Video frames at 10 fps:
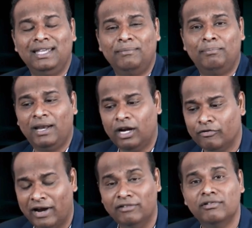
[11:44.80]
period of
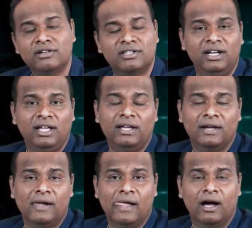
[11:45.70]
adversity,
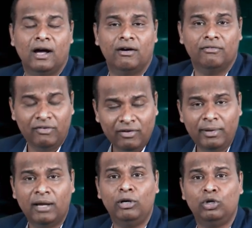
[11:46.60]
we will
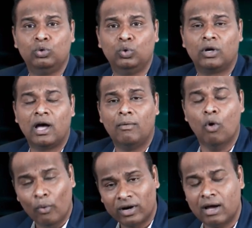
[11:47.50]
be able to
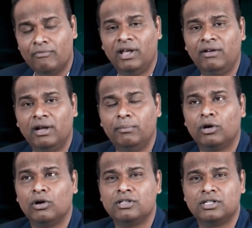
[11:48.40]
overcome very well,
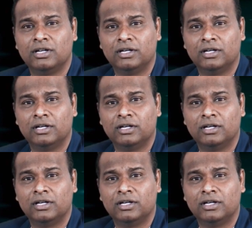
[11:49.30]
because